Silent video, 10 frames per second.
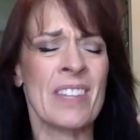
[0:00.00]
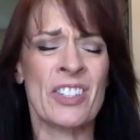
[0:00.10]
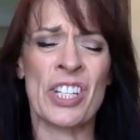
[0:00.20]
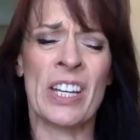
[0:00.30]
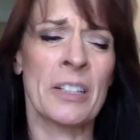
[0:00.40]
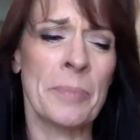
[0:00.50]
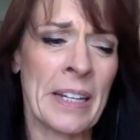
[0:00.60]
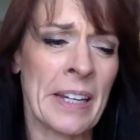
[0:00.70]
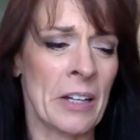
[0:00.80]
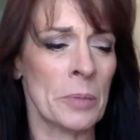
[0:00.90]
She held me
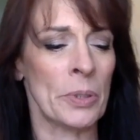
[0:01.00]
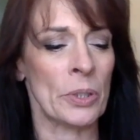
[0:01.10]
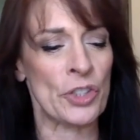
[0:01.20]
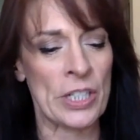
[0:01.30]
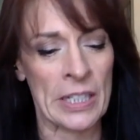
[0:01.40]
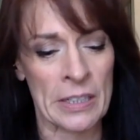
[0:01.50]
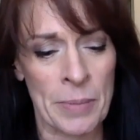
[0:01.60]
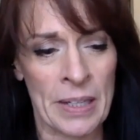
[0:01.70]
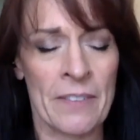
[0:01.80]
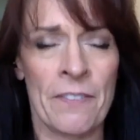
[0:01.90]
accountable. She kicked
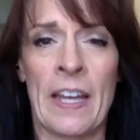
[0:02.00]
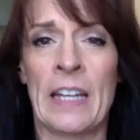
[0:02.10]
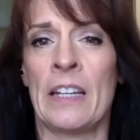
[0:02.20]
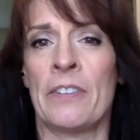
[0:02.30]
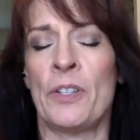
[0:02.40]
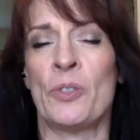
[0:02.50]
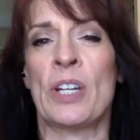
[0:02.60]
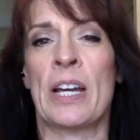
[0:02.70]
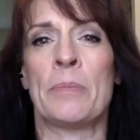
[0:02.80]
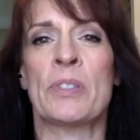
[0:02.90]
me in the fanny a few
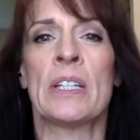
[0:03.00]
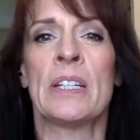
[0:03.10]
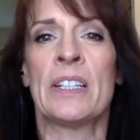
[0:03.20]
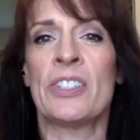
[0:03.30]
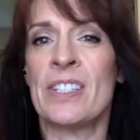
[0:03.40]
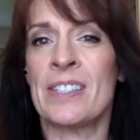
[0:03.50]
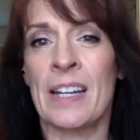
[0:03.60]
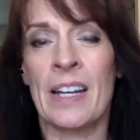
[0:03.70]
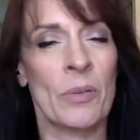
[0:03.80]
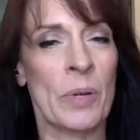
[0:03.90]
times. She said,
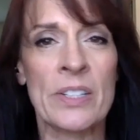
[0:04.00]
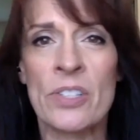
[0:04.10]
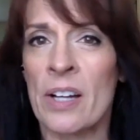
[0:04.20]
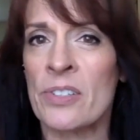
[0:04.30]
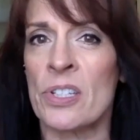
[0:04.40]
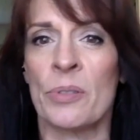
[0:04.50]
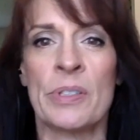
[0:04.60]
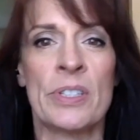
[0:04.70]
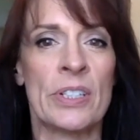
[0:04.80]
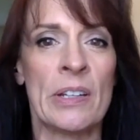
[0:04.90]
I don't want to talk to you
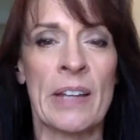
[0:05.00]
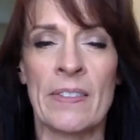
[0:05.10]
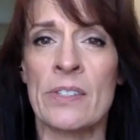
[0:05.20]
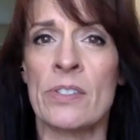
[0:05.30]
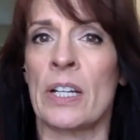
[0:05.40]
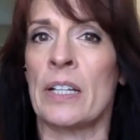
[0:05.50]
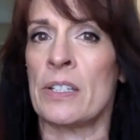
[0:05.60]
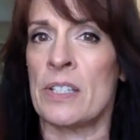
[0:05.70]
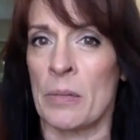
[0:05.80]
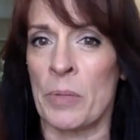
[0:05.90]
until you get this done.
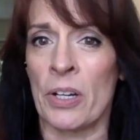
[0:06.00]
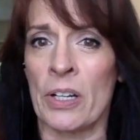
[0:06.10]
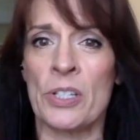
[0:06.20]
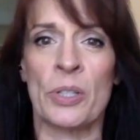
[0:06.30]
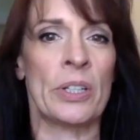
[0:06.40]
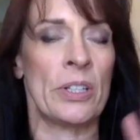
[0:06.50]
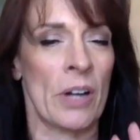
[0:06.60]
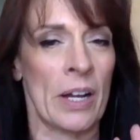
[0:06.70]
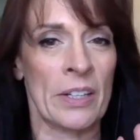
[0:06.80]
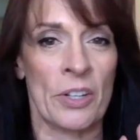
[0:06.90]
You tell me you're going to do it.
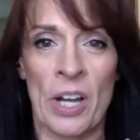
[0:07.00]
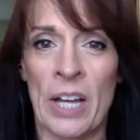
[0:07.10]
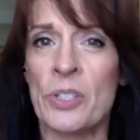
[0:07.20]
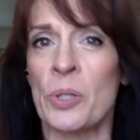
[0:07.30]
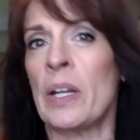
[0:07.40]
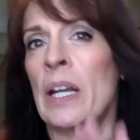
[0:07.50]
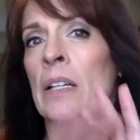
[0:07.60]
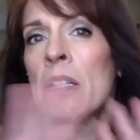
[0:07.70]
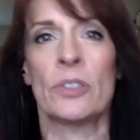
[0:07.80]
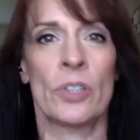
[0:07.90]
You're not doing it.
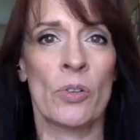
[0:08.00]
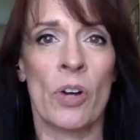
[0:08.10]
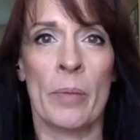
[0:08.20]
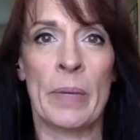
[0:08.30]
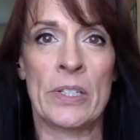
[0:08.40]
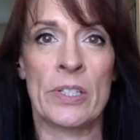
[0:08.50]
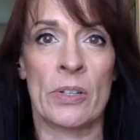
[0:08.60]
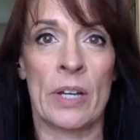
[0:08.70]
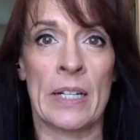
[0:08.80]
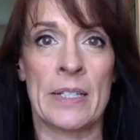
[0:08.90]
Don't call me until
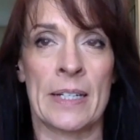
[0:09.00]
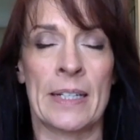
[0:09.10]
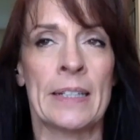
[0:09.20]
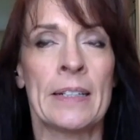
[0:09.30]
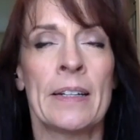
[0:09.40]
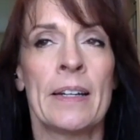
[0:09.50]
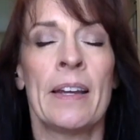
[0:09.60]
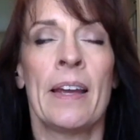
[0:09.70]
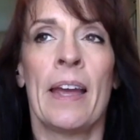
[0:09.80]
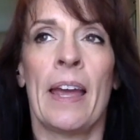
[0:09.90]
you get it done.
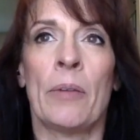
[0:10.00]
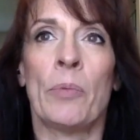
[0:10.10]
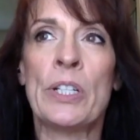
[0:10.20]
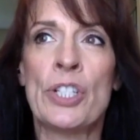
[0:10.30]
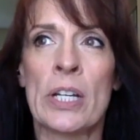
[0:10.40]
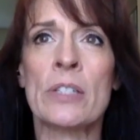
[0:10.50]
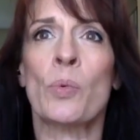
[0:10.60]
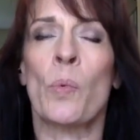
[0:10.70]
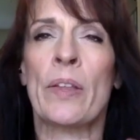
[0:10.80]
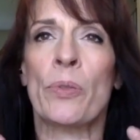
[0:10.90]
And we just
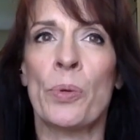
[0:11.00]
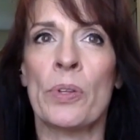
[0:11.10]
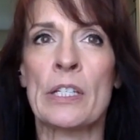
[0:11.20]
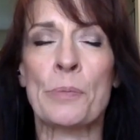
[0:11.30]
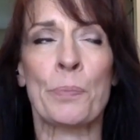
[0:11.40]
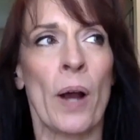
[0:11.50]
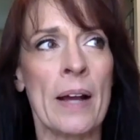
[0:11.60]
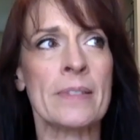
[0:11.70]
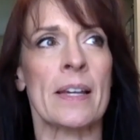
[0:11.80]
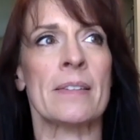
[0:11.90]
went through this
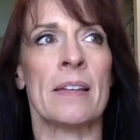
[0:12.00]
process.